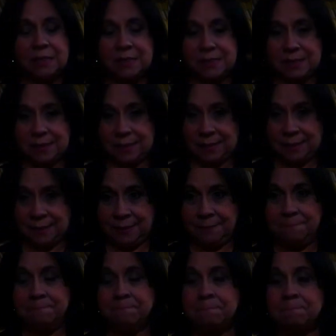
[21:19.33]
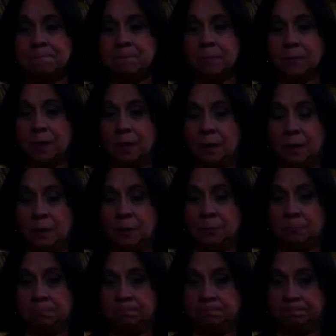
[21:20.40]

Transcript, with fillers: studying um,